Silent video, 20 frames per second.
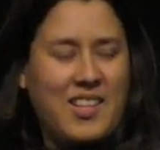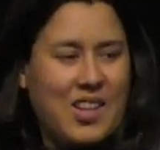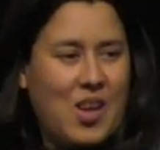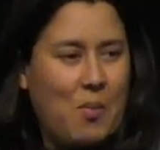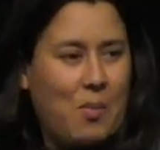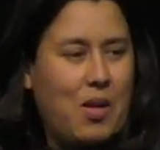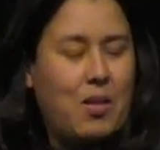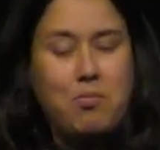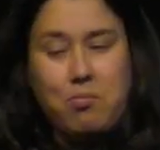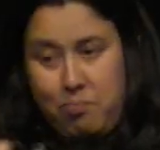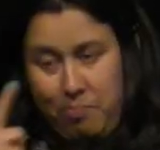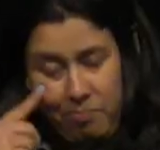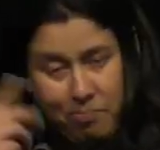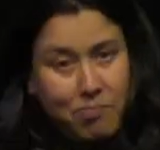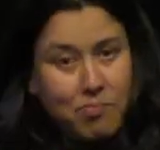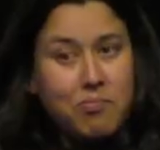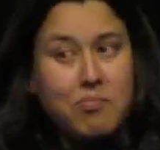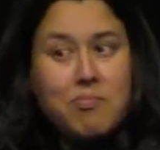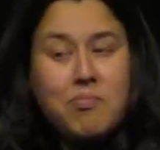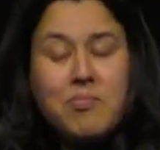it
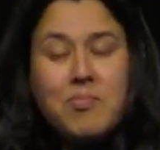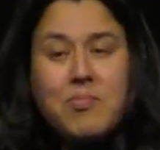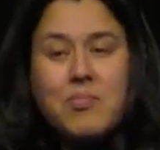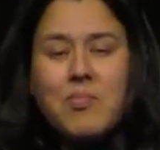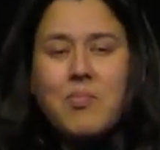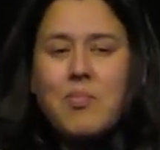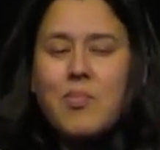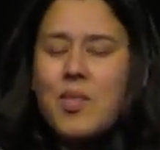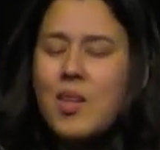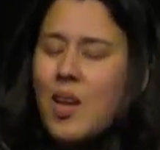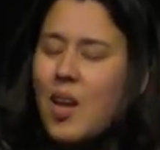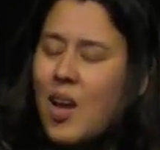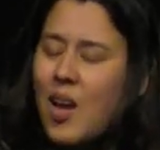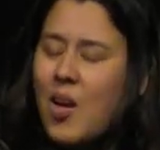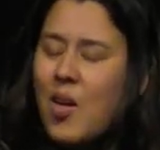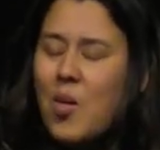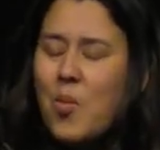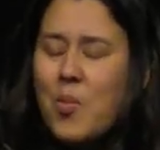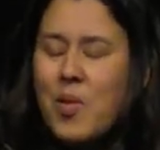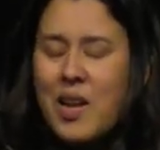himself. He
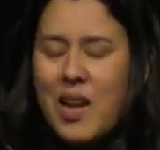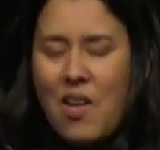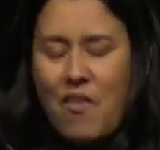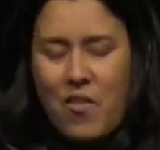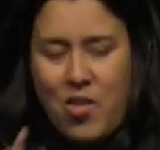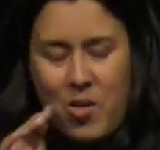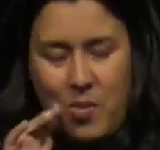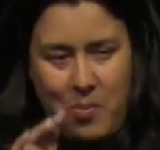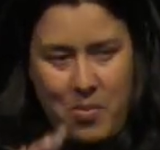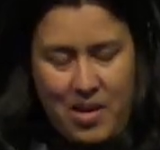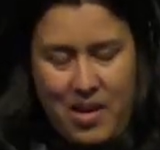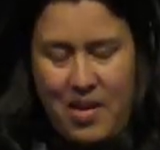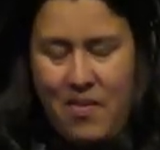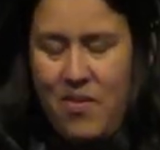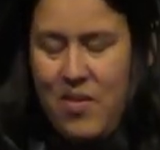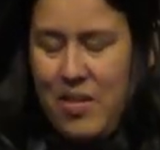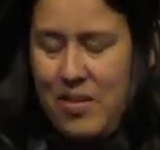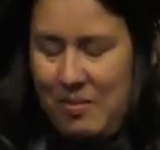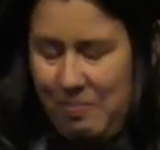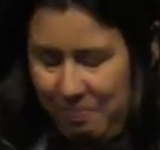wanted to see it for his
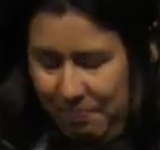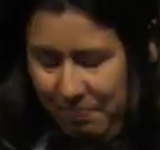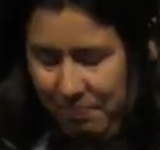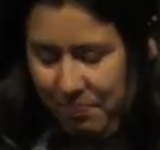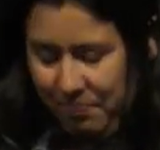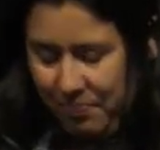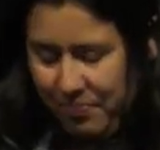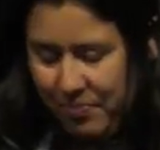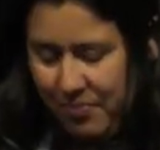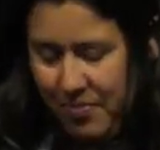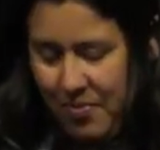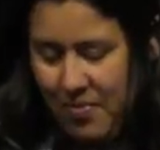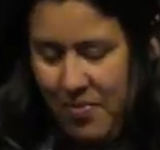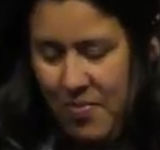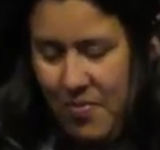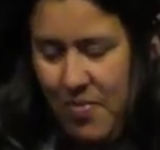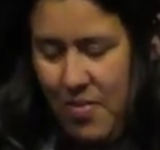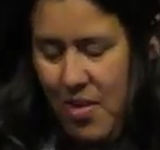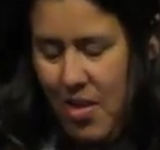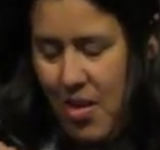own eyes.
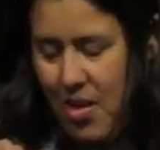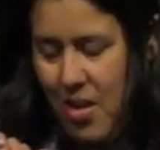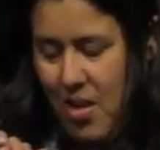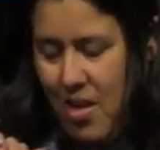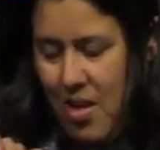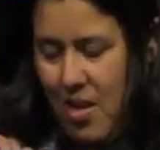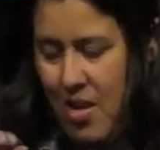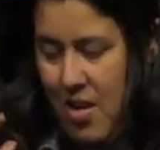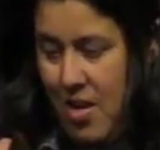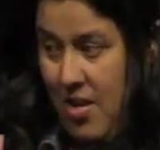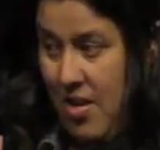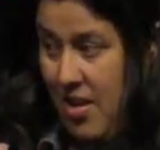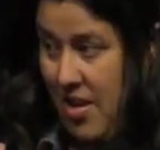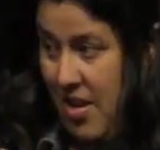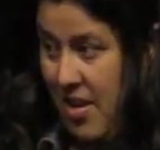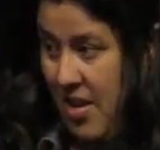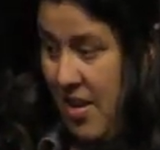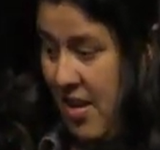And sometimes, you